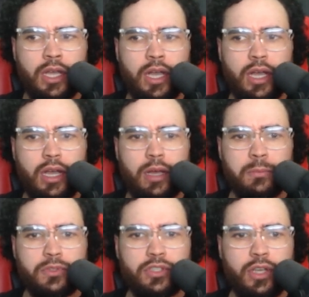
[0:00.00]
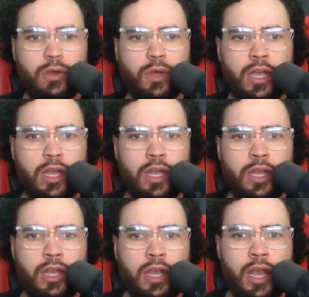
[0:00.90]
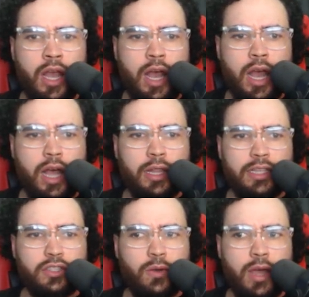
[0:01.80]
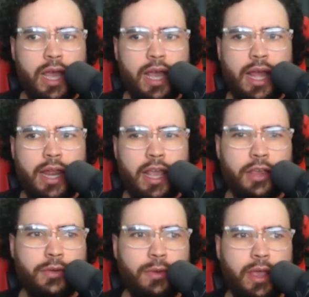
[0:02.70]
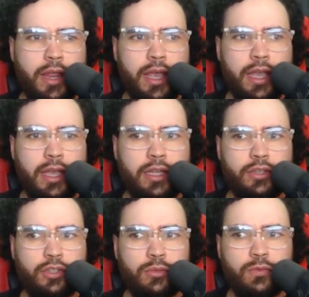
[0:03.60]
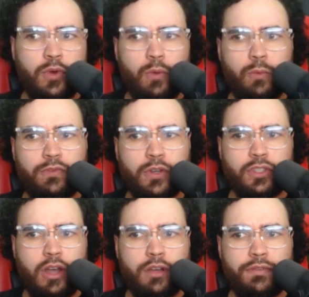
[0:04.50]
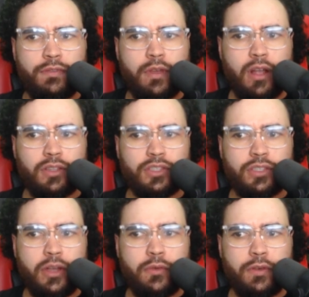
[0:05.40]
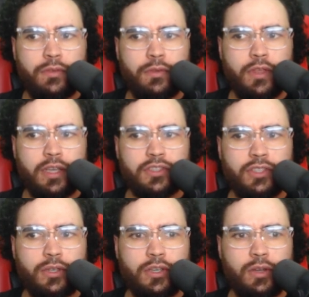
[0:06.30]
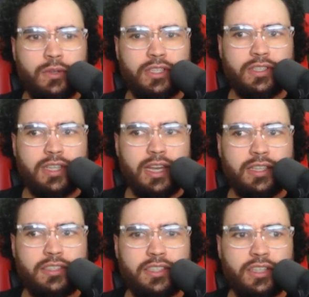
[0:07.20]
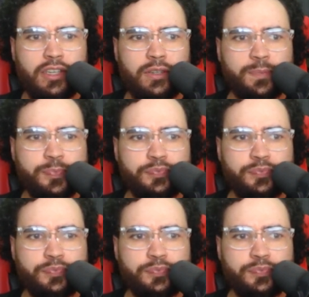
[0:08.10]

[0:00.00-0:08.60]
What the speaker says: So let's go ahead and create a new, but first off, I'll just cover a few things. So you can go into settings here